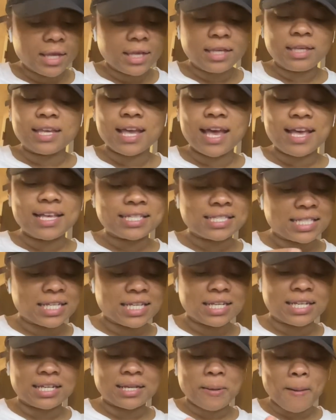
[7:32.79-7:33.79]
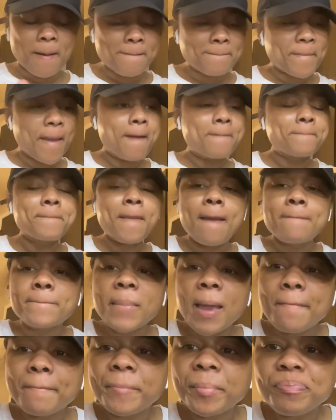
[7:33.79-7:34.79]
yes to the
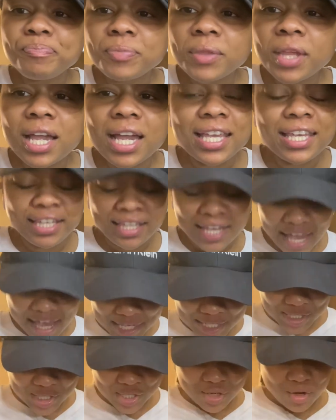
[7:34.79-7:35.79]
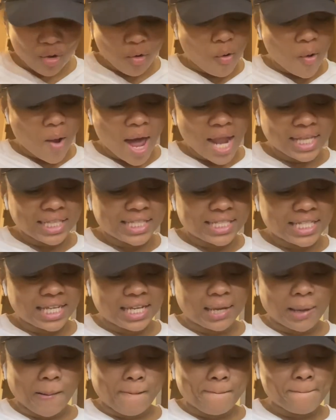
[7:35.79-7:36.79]
yes to the
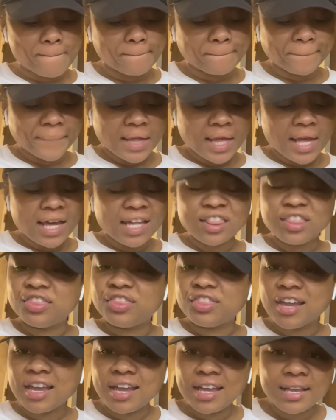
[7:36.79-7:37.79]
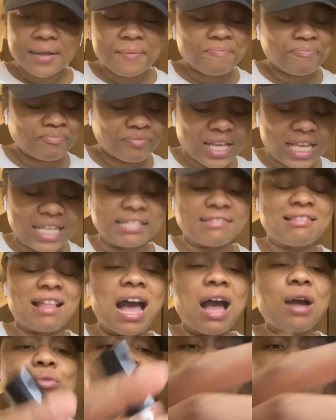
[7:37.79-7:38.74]
quality thick it's not